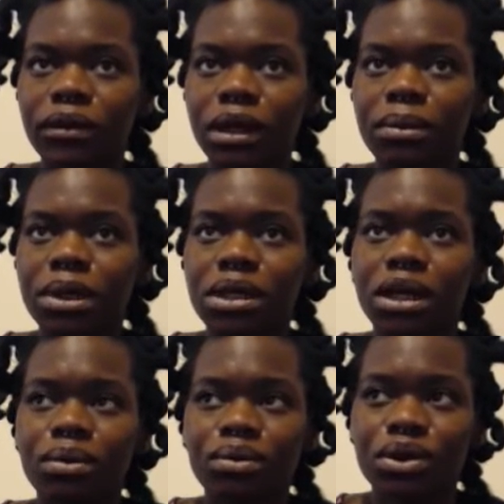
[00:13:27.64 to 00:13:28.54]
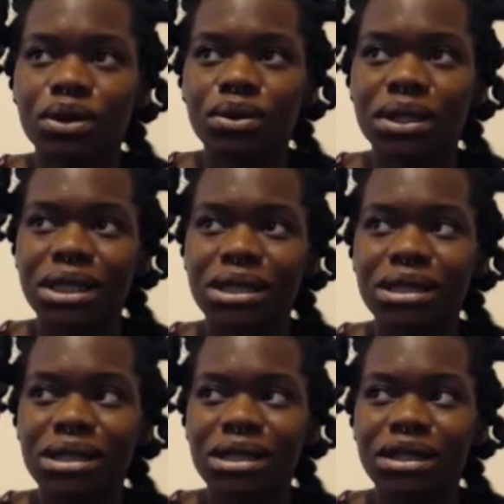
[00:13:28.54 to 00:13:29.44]
My scalp was so
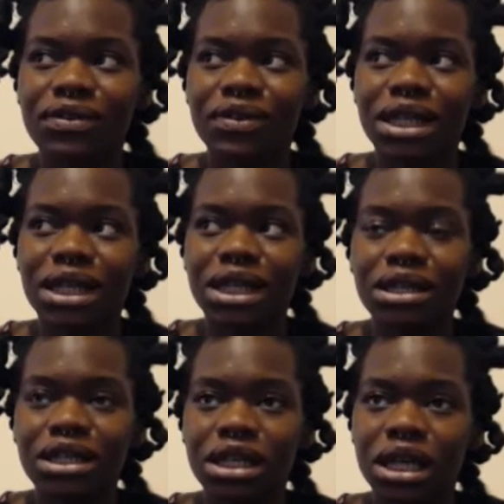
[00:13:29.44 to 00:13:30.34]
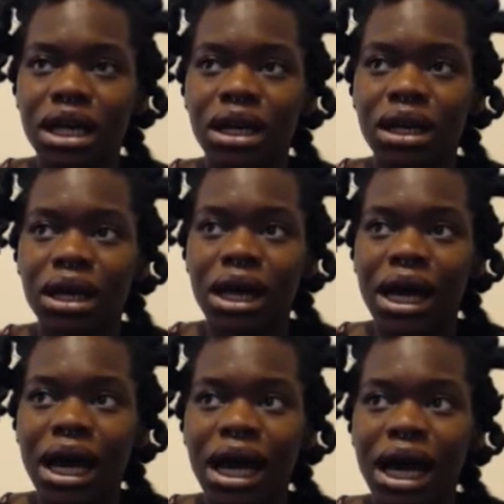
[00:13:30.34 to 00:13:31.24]
sensitive and itchy
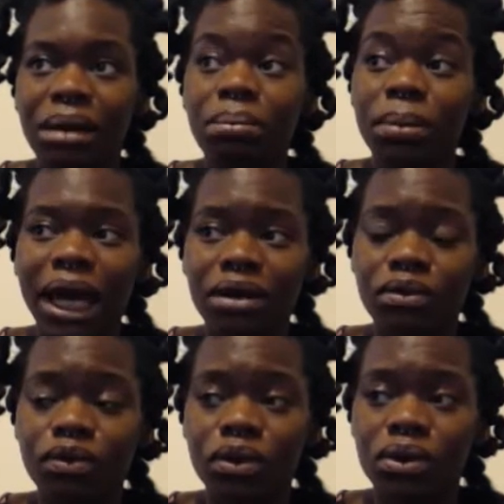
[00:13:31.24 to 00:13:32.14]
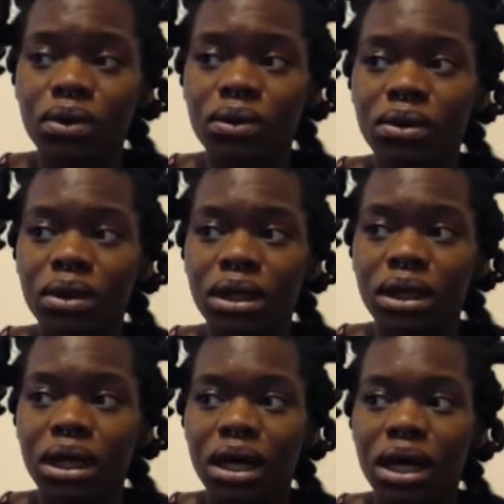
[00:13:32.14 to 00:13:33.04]
and painful.
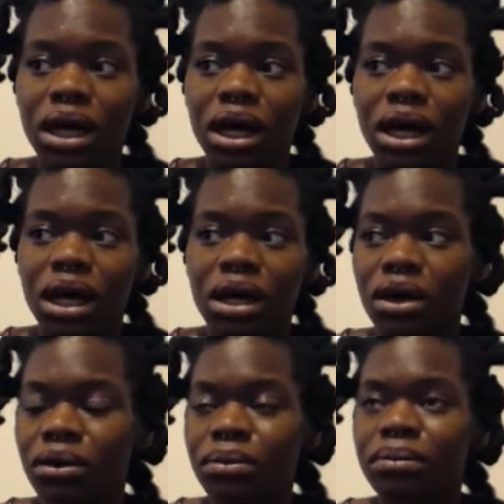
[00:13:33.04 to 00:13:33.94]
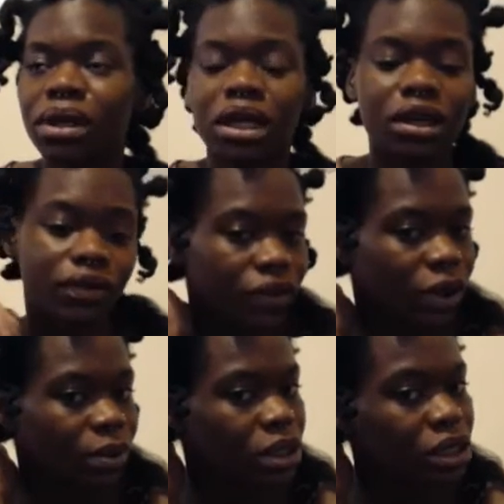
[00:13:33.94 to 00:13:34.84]
Um, like if I
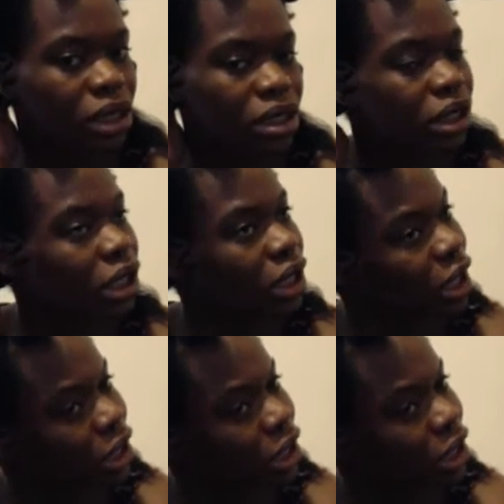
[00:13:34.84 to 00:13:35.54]
would touch it, and